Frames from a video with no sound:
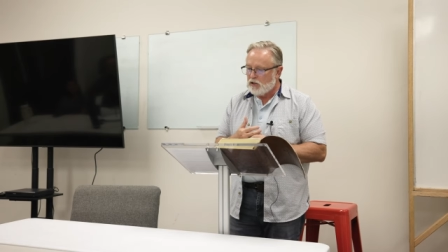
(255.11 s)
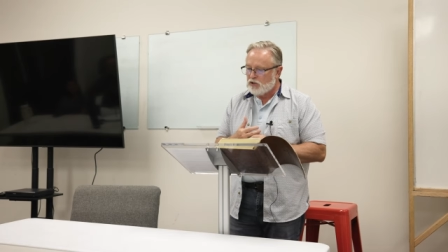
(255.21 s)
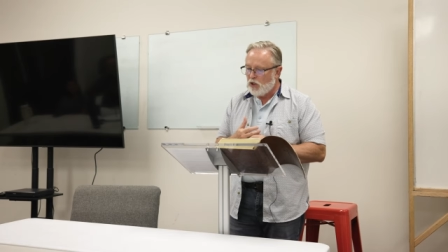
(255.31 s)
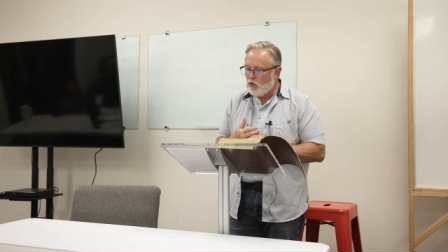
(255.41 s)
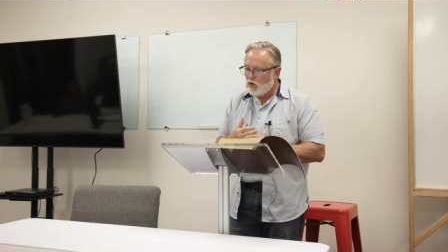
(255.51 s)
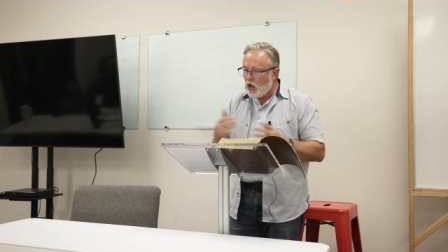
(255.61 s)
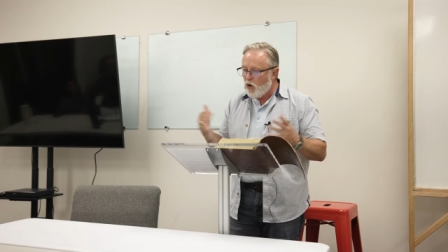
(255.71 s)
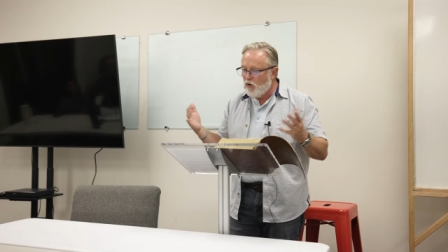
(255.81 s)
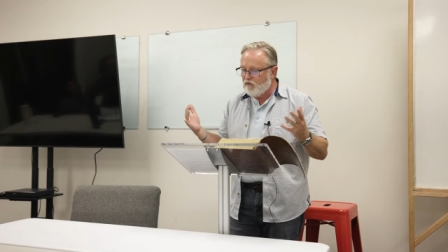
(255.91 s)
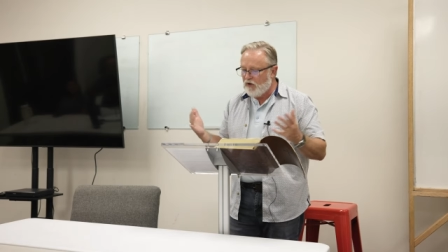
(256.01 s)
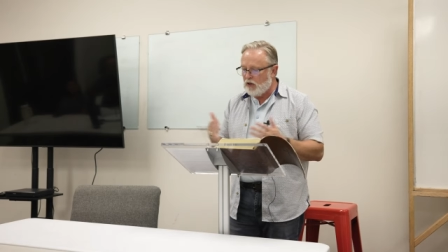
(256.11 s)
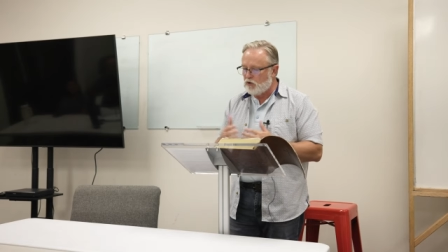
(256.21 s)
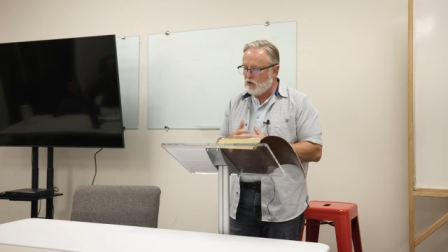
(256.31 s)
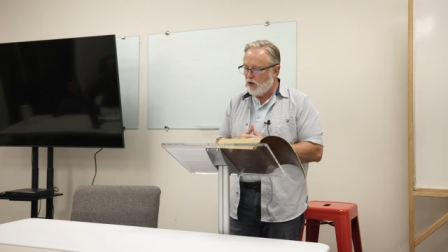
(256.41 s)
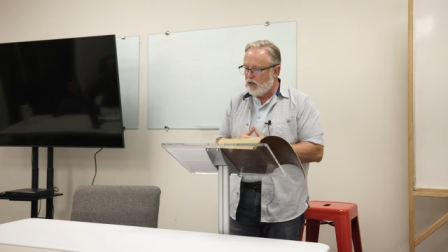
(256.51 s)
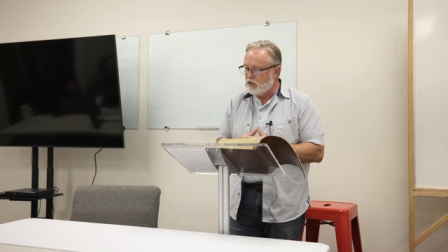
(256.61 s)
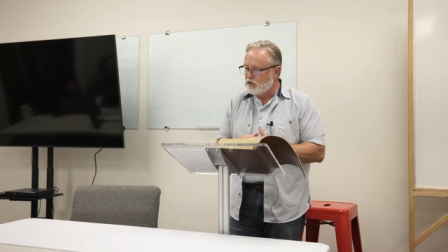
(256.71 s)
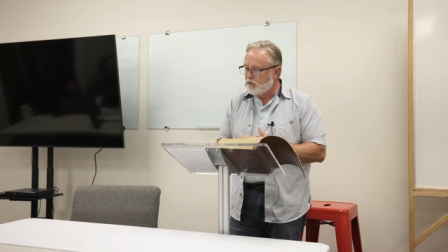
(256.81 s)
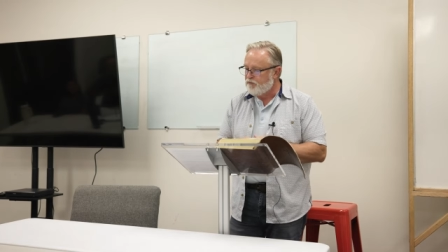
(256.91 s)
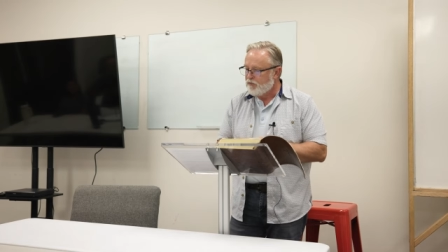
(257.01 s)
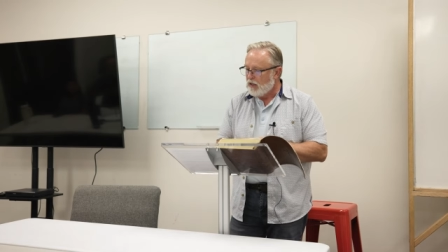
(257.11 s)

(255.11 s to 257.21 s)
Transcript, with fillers: So Noah found grace.